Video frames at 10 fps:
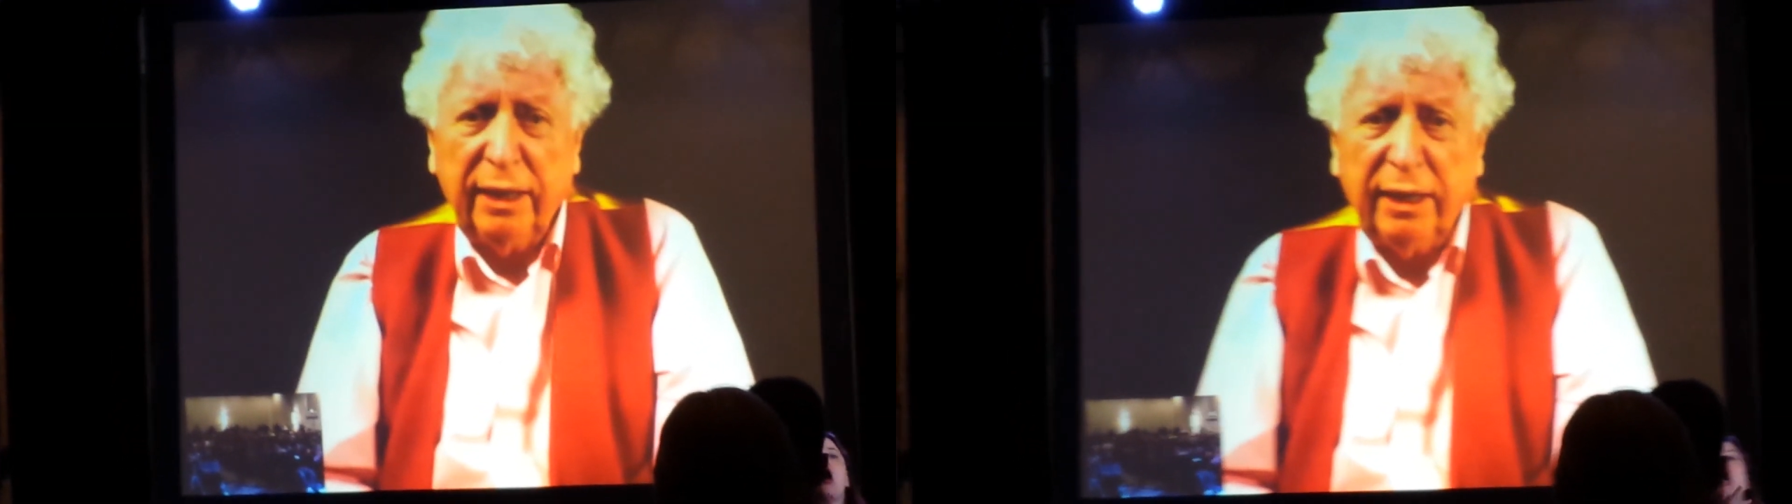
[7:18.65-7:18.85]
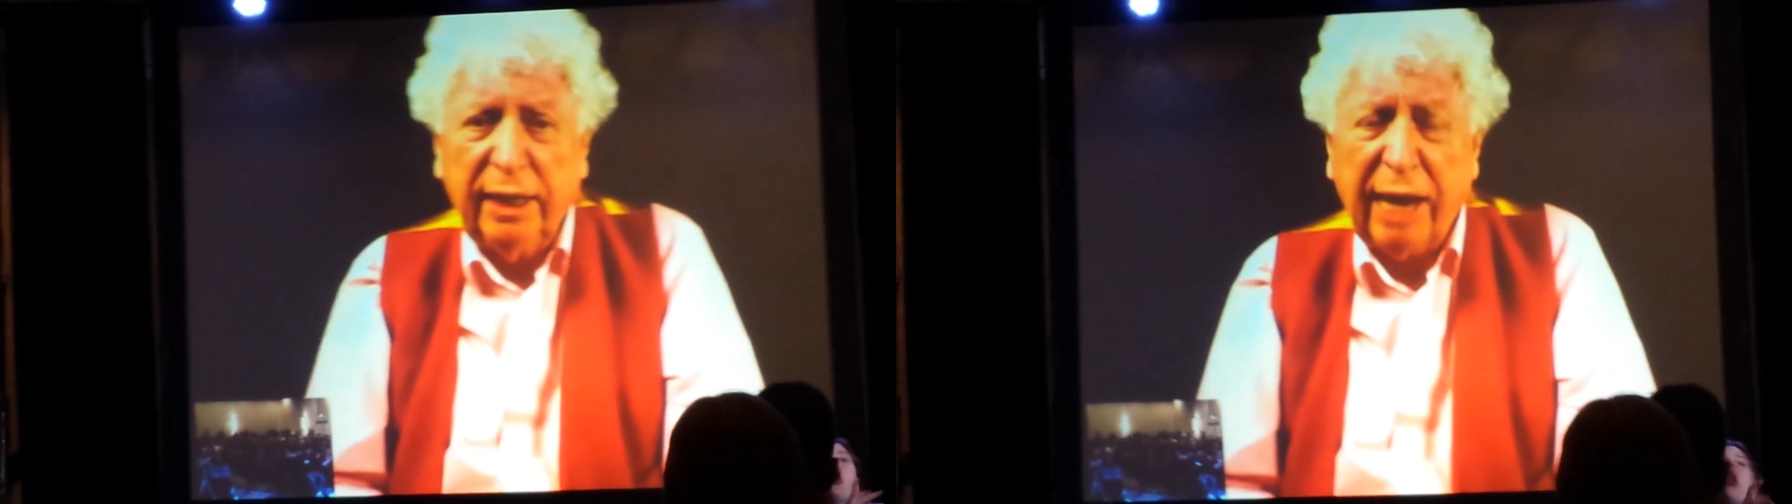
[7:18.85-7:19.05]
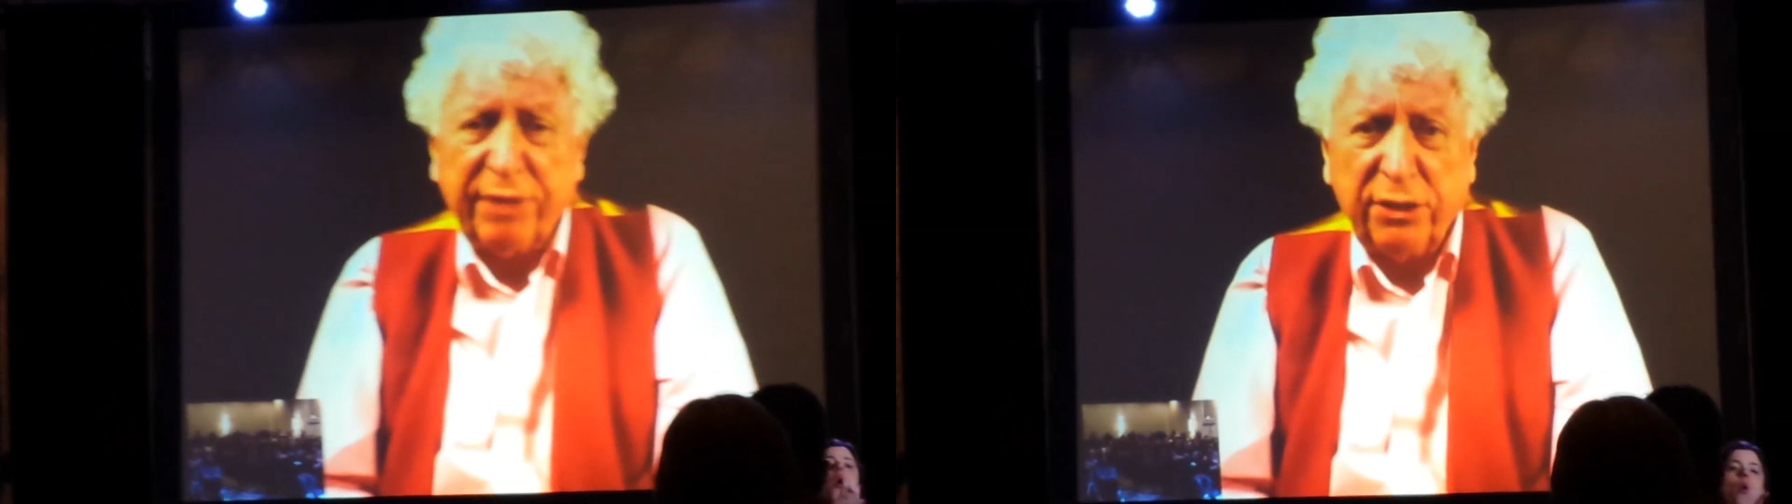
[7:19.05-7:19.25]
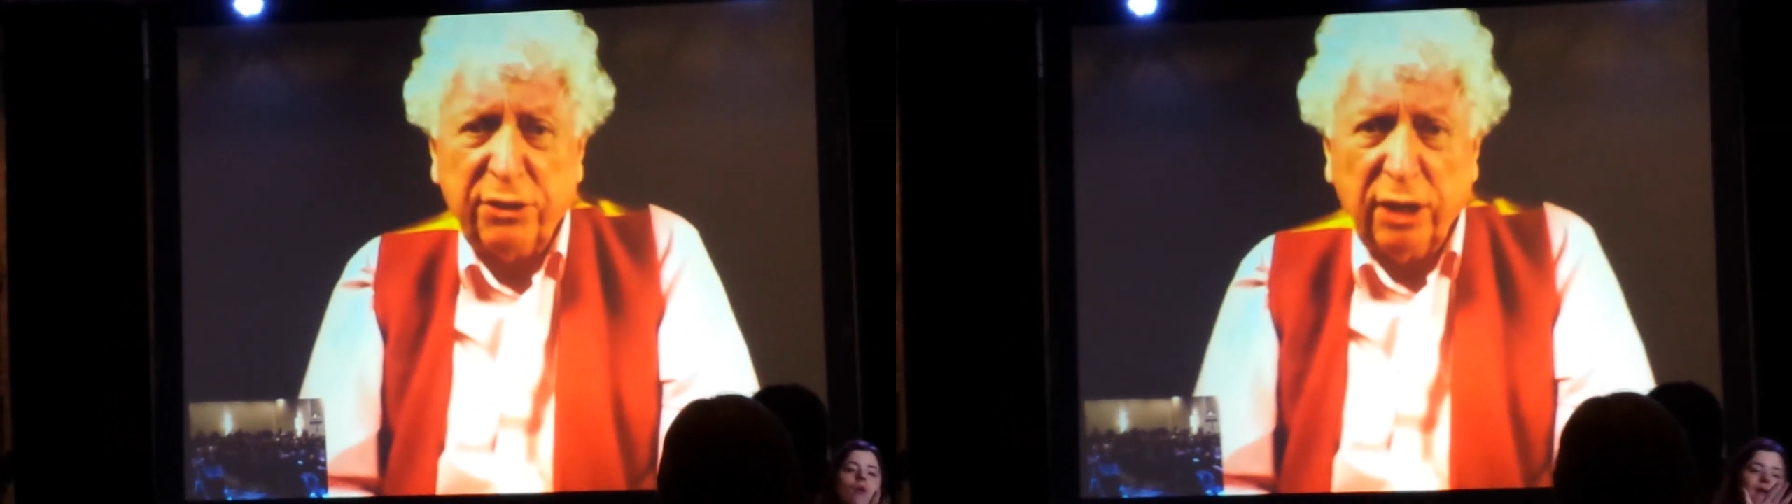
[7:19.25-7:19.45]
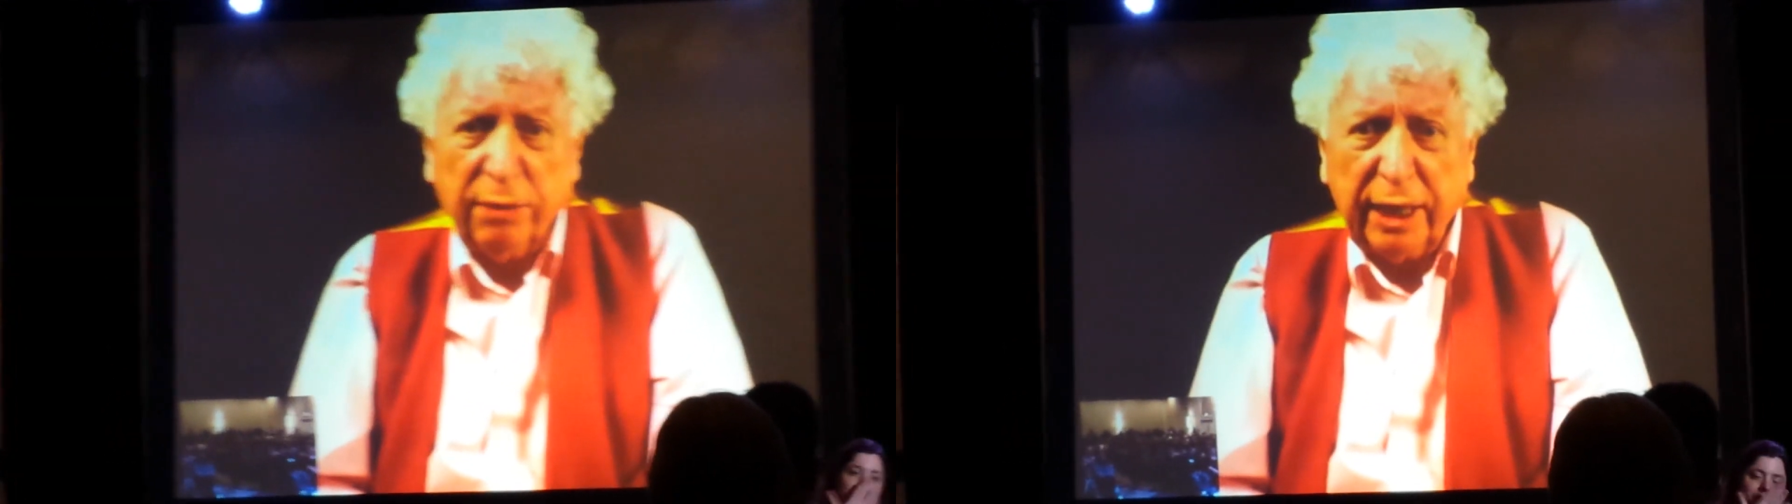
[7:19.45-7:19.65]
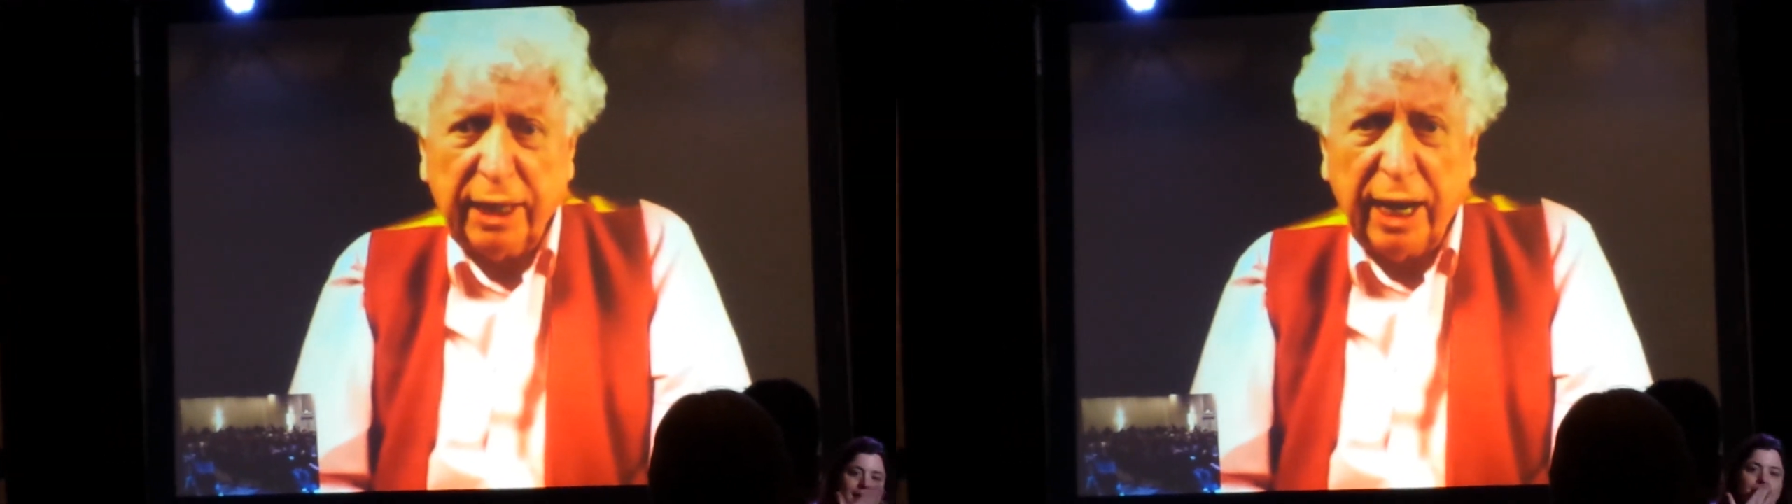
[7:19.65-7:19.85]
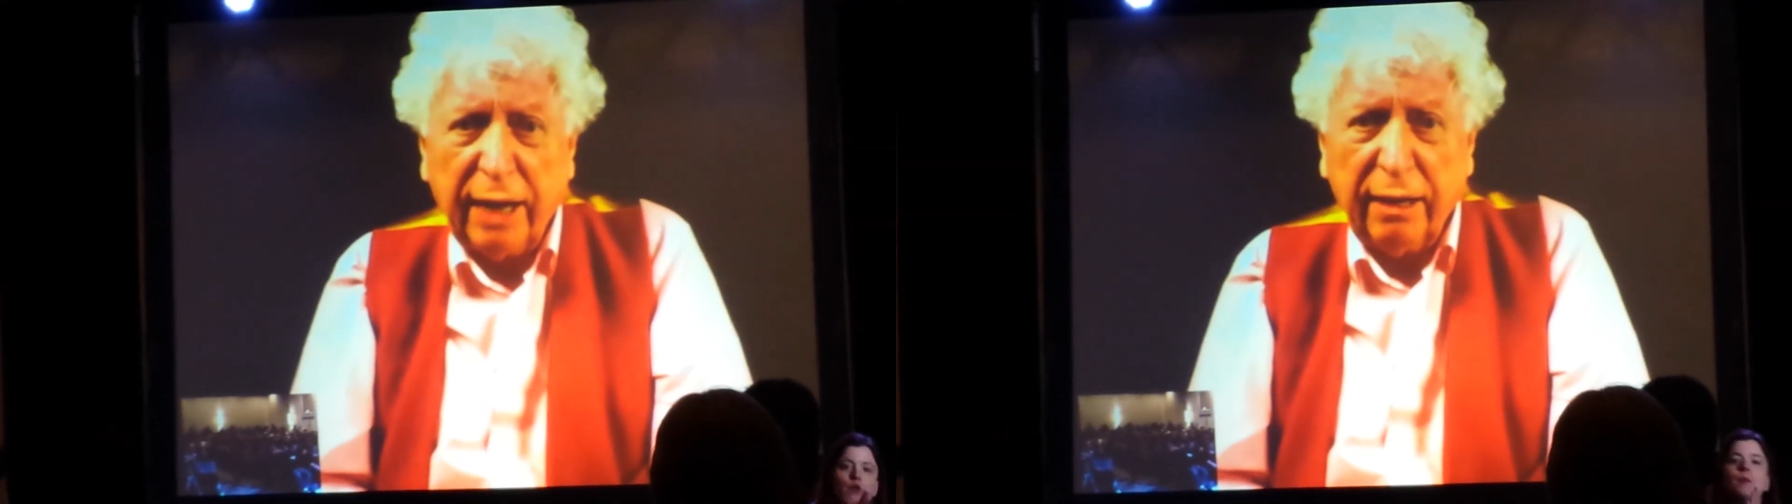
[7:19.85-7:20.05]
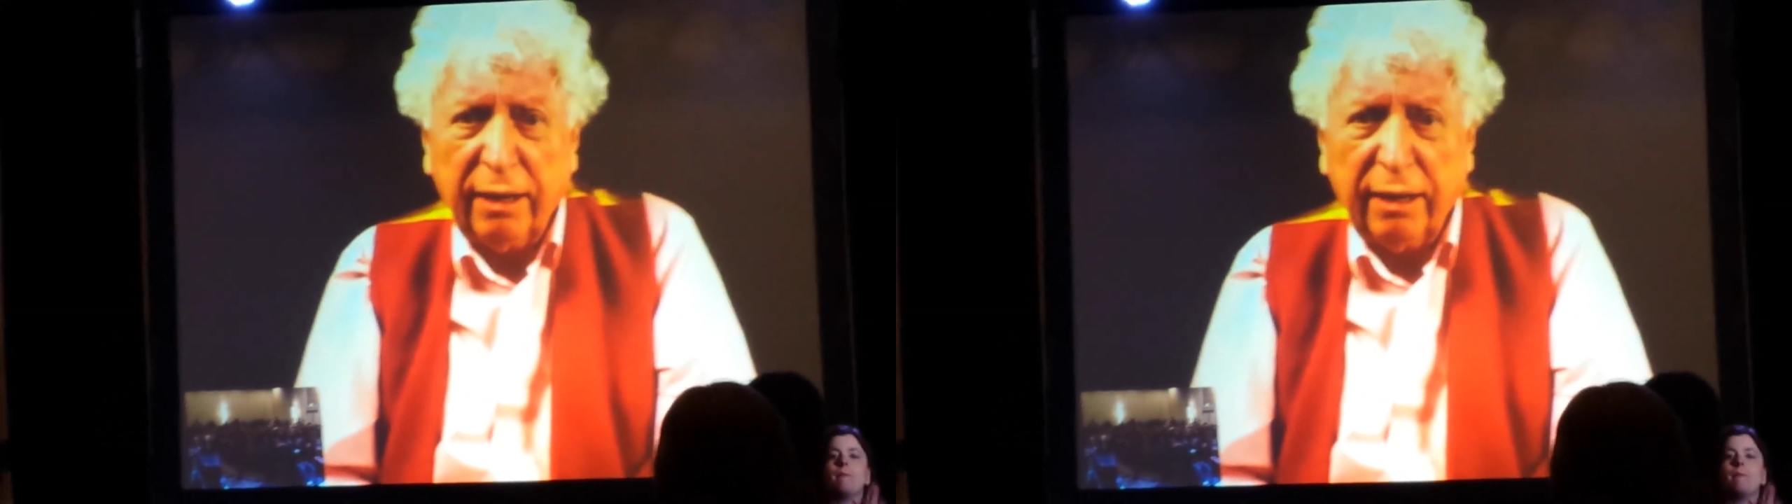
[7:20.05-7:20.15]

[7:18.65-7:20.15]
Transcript: gave it to him at the end.